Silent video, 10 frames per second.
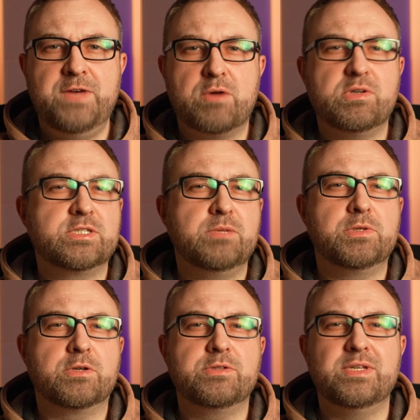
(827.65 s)
Very
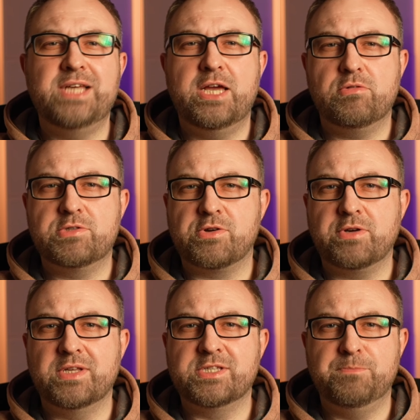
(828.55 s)
similar to diode
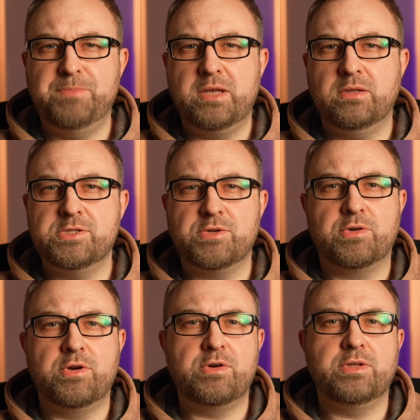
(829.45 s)
circuits and pedals
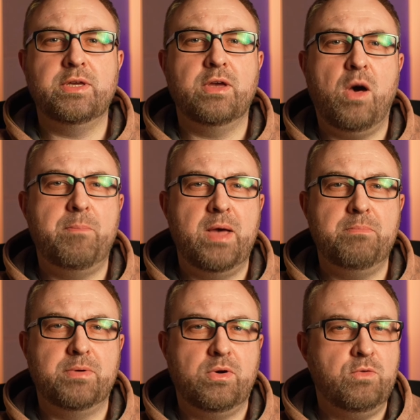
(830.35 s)
or early
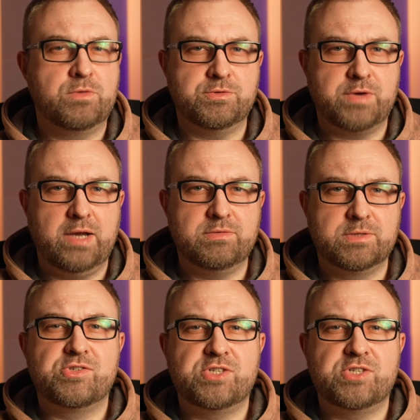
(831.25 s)
op-amp overdrives.